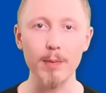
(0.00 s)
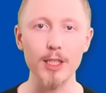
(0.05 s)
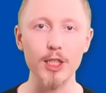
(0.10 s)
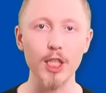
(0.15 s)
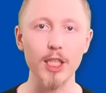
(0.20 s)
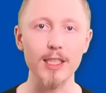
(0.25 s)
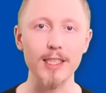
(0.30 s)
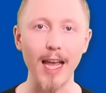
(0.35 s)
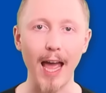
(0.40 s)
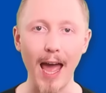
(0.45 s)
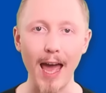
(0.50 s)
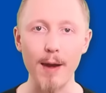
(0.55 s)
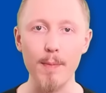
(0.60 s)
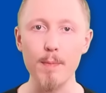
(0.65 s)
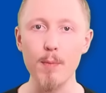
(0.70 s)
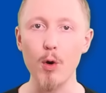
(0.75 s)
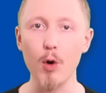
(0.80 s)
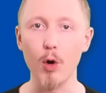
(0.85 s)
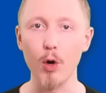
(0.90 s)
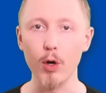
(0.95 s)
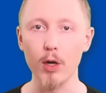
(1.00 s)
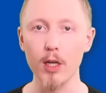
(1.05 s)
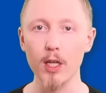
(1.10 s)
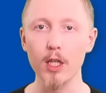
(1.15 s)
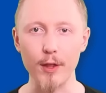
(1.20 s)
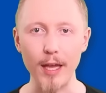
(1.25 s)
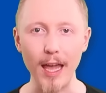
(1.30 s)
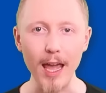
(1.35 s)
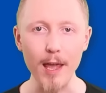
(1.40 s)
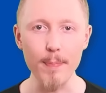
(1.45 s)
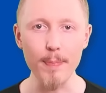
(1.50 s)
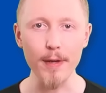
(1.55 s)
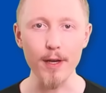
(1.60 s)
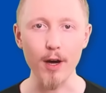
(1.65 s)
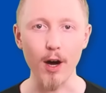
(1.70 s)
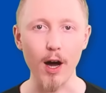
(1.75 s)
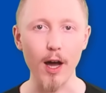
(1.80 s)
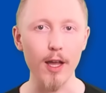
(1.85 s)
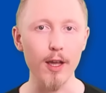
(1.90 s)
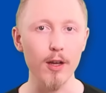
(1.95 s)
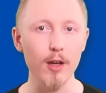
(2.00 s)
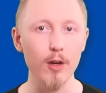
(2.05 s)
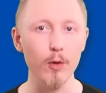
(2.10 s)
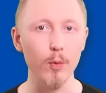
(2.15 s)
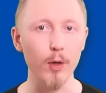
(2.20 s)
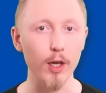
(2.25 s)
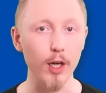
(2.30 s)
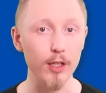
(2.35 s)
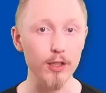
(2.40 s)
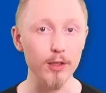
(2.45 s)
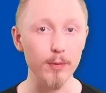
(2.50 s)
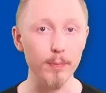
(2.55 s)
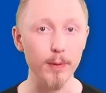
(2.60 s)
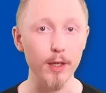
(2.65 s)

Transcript: images, and more. The API we're going to